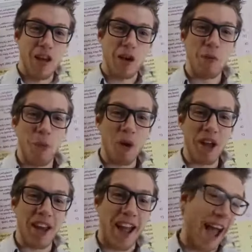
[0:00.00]
Good
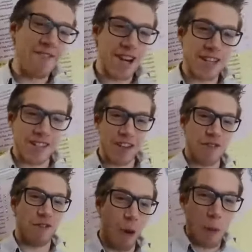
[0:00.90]
morning,
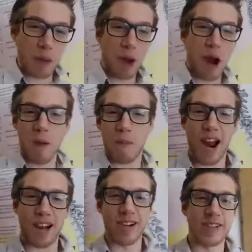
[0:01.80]
evidence-informed
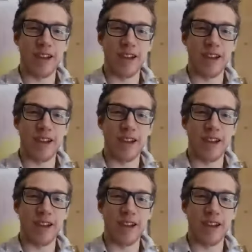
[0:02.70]
chiropractors.